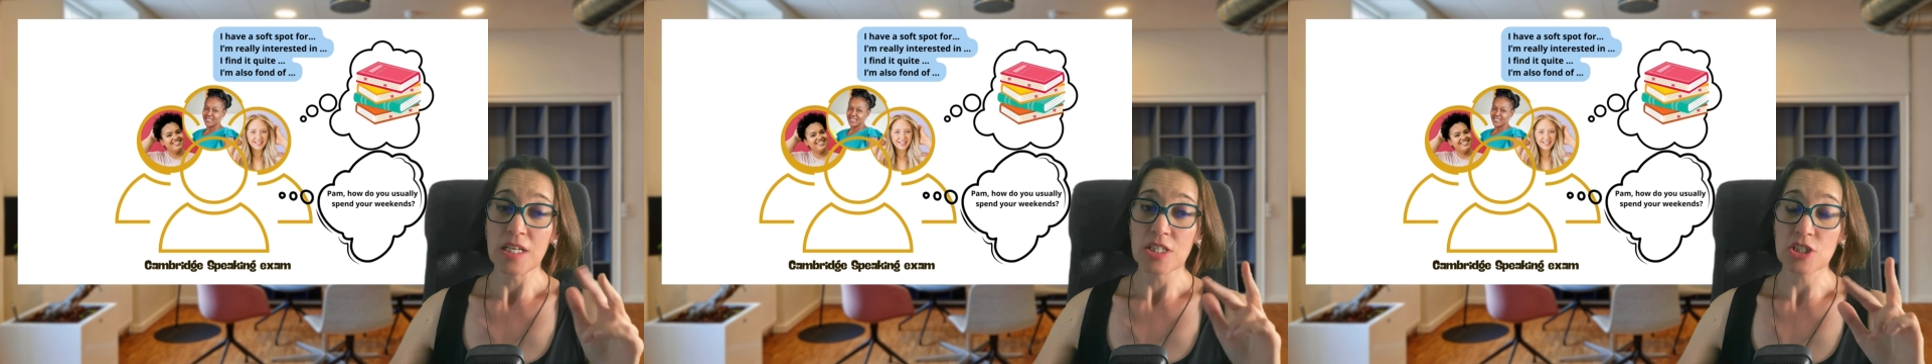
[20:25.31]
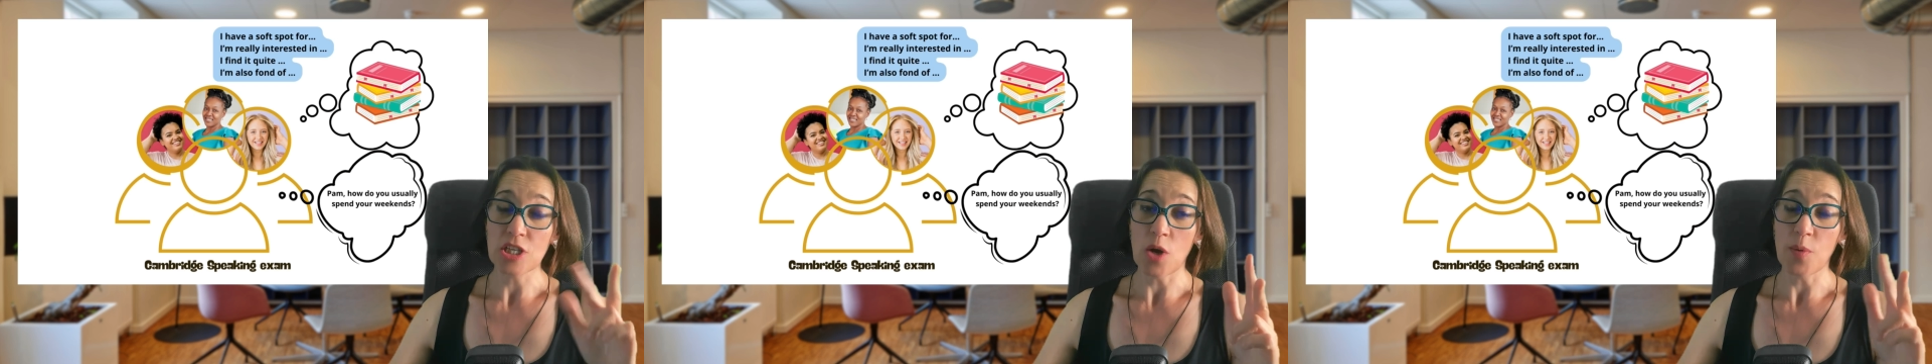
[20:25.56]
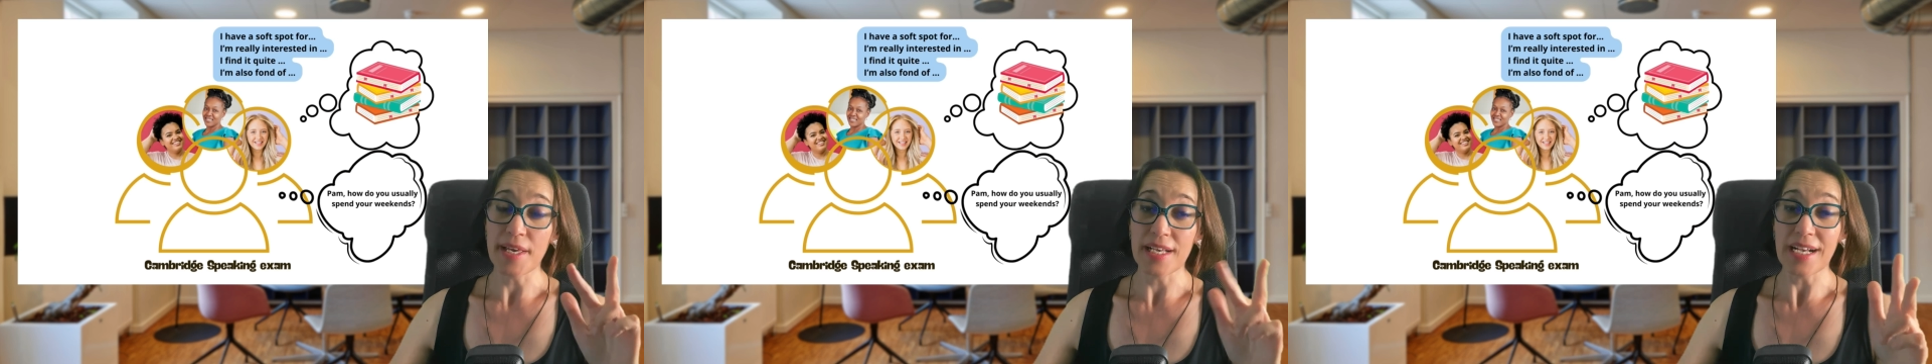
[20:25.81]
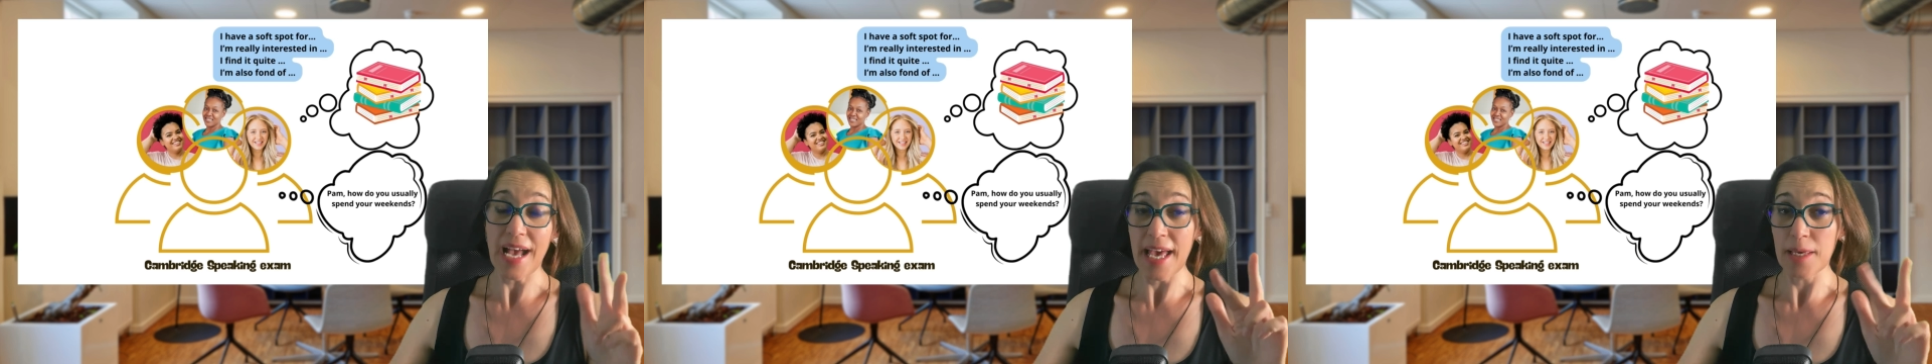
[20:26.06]

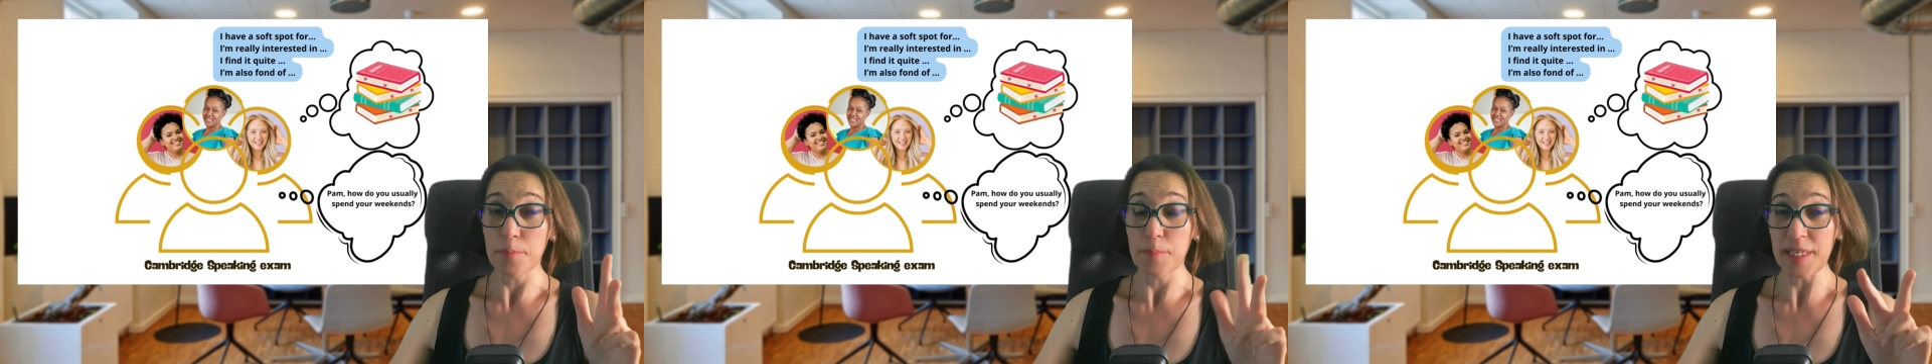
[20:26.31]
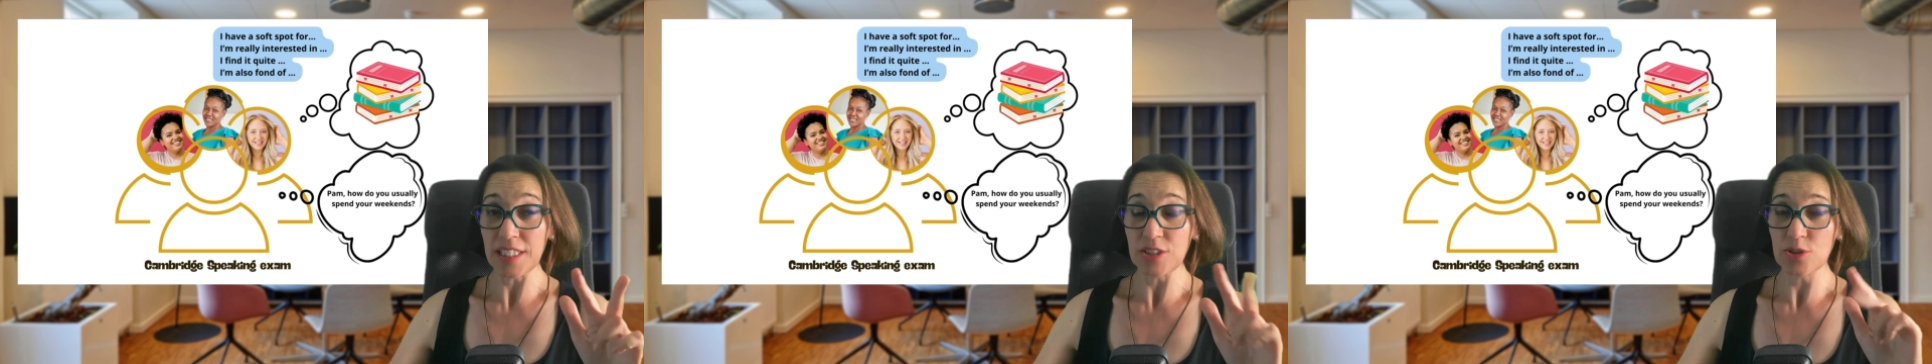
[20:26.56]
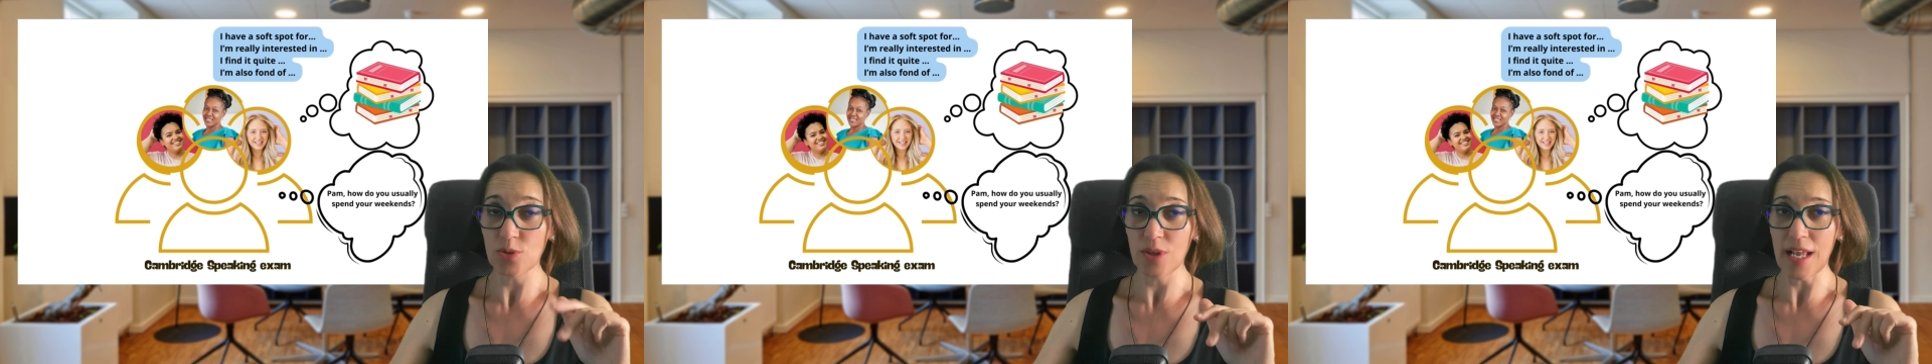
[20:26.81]
showing a B2